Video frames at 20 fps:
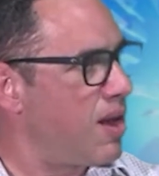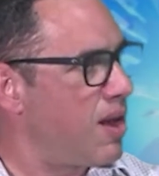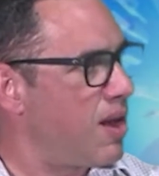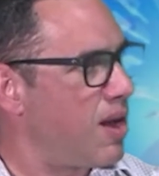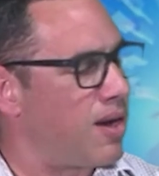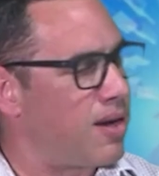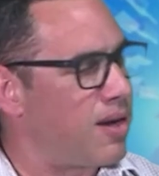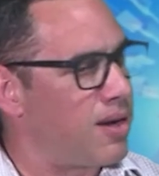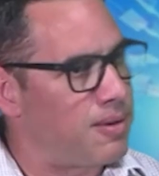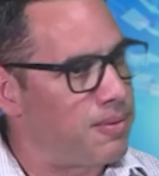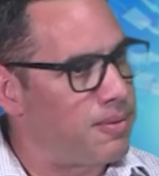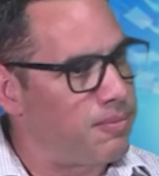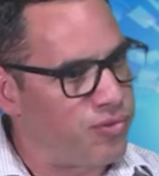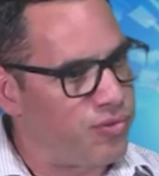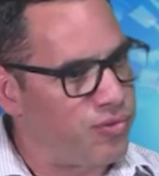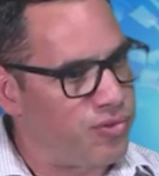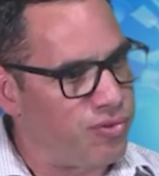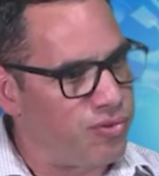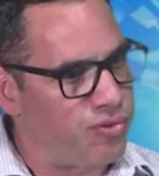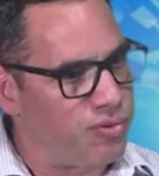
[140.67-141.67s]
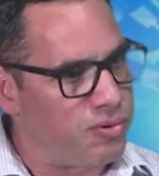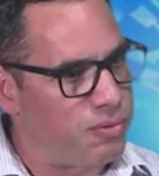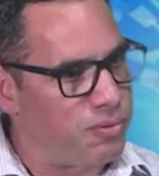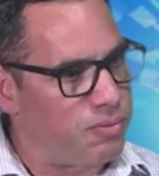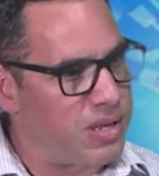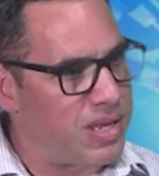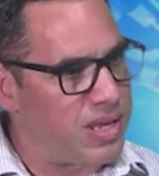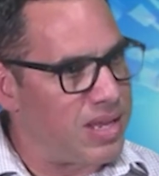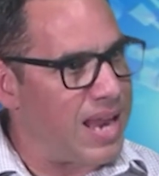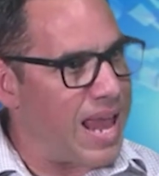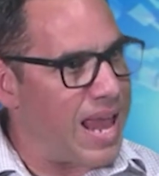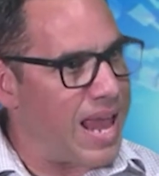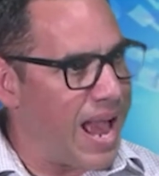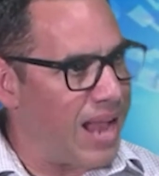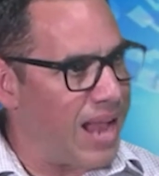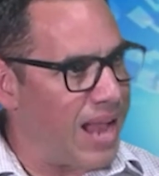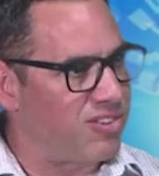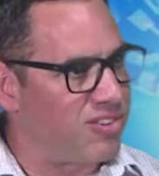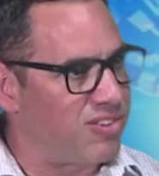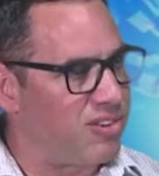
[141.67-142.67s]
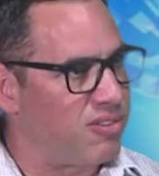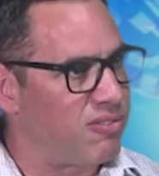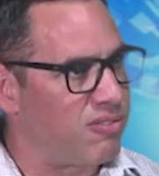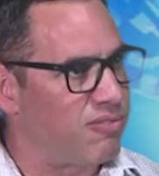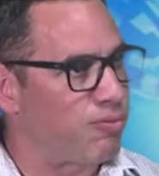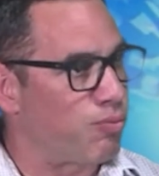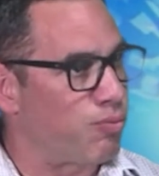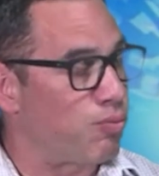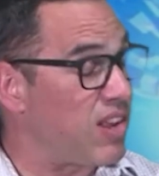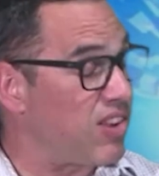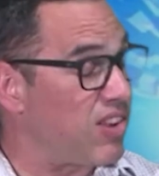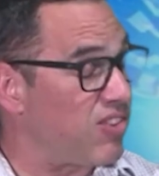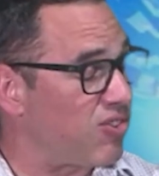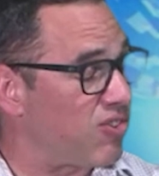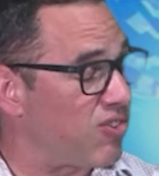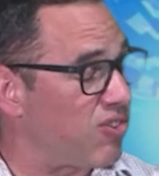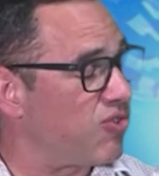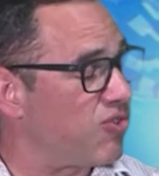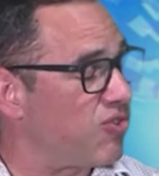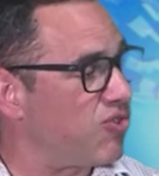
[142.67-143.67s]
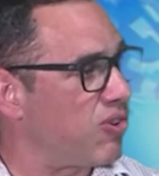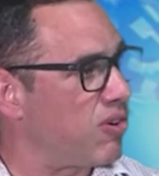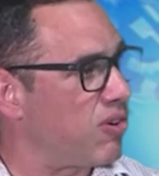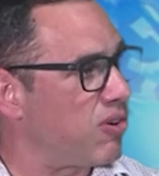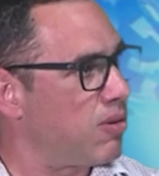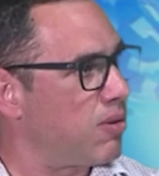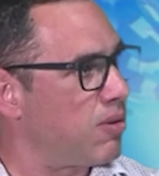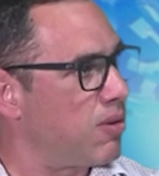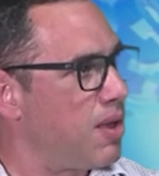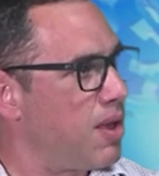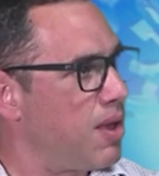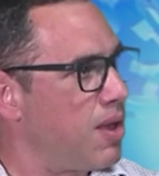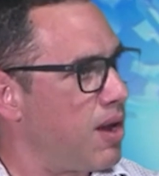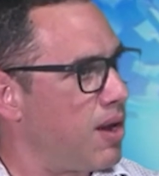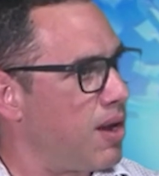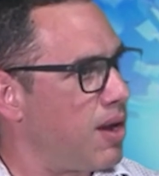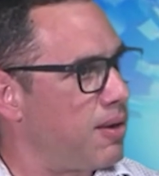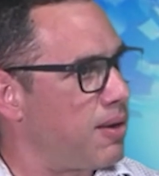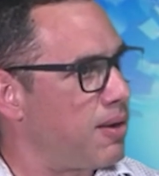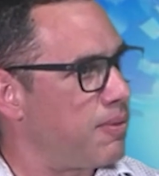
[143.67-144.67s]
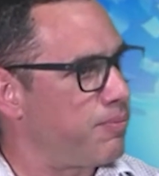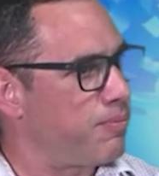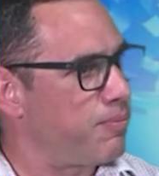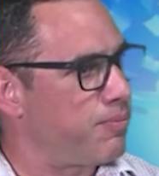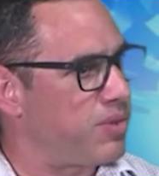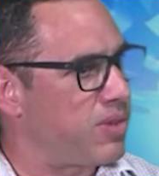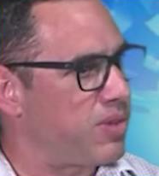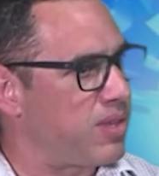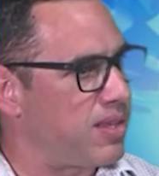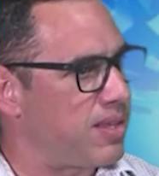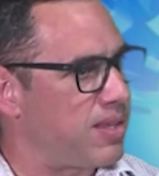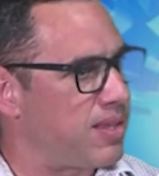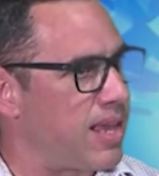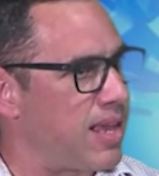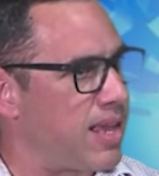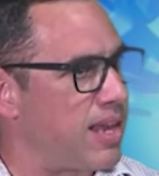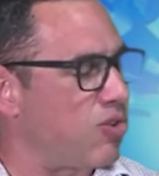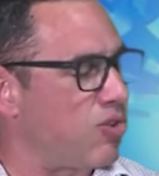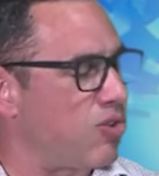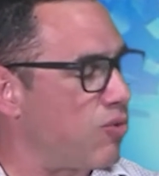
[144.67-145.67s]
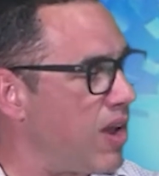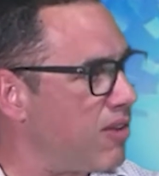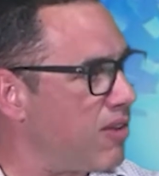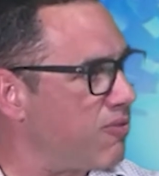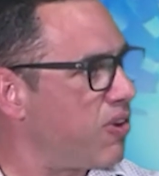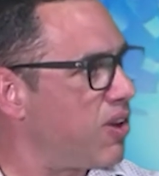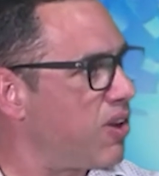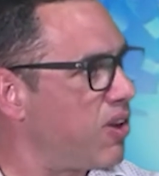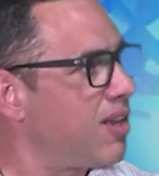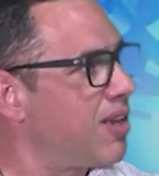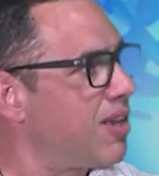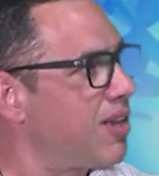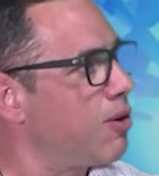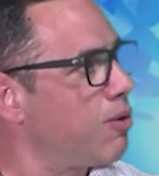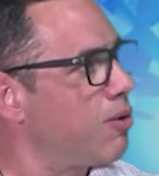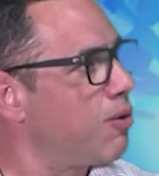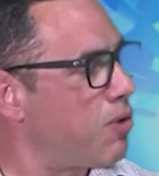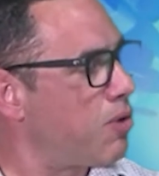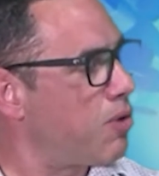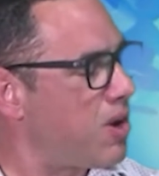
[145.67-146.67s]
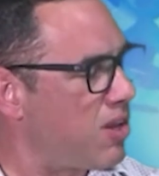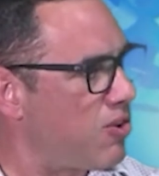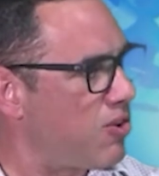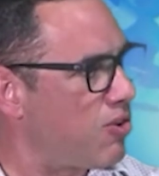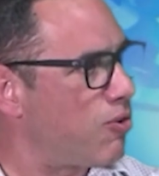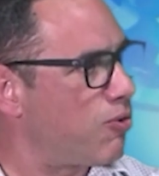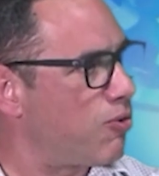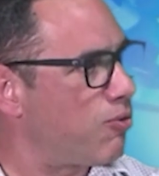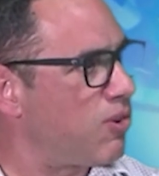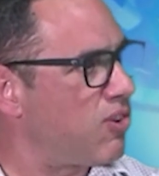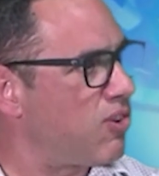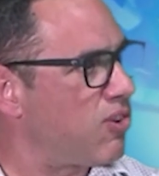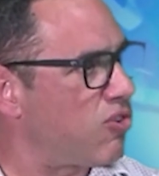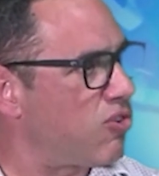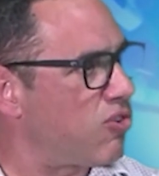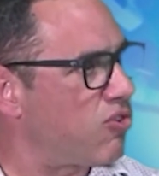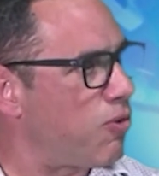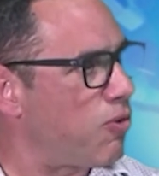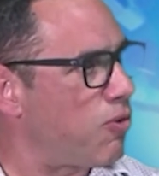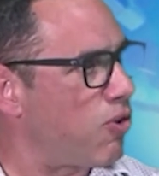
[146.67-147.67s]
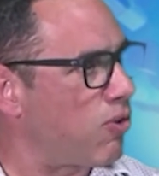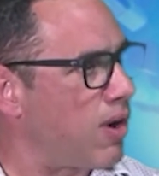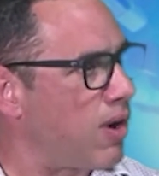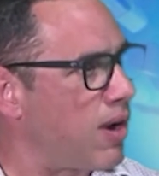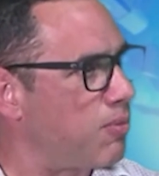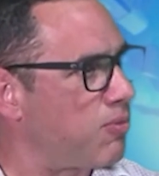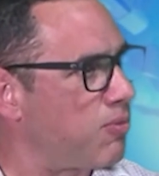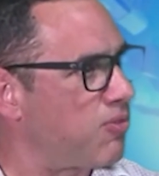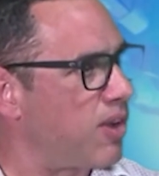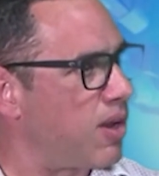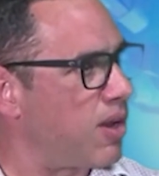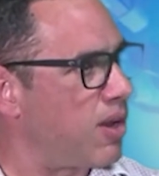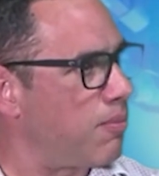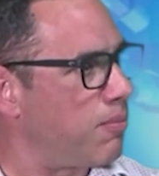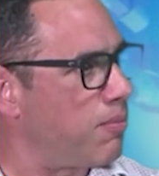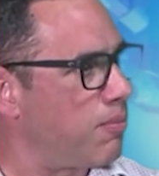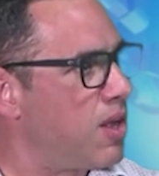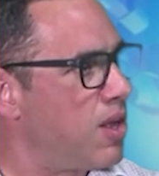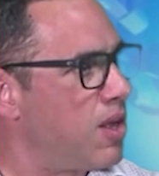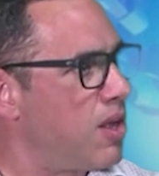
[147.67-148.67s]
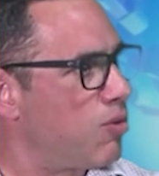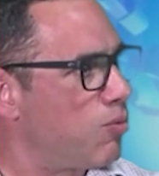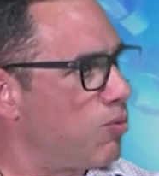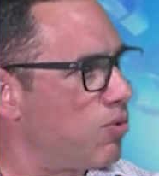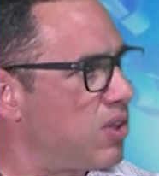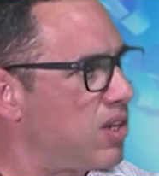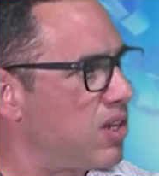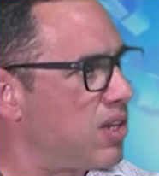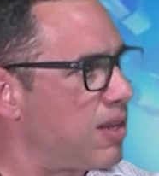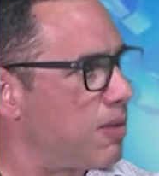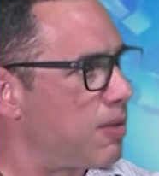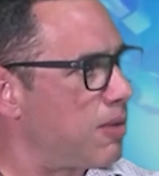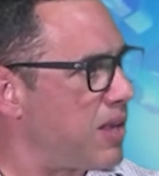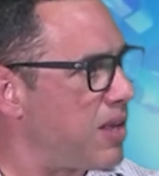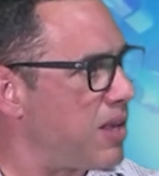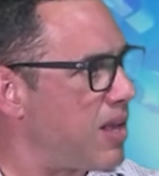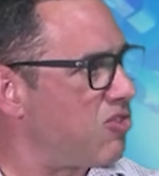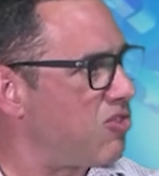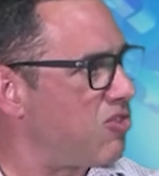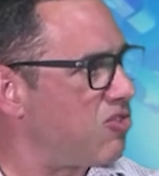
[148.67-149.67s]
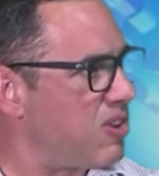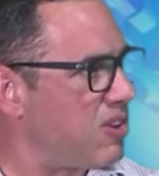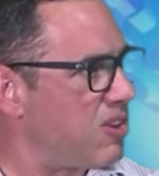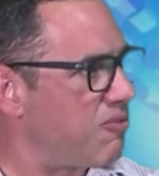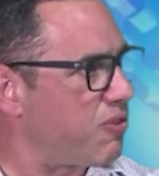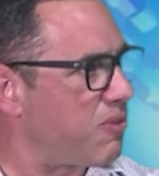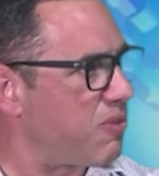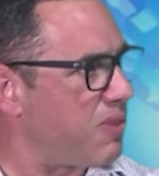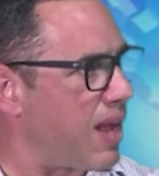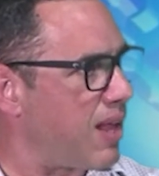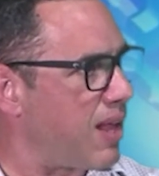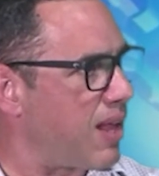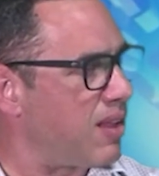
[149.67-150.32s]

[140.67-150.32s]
Um, to be an active researcher, um, getting grant funding and then running your own research programs, um, really need a PhD for that.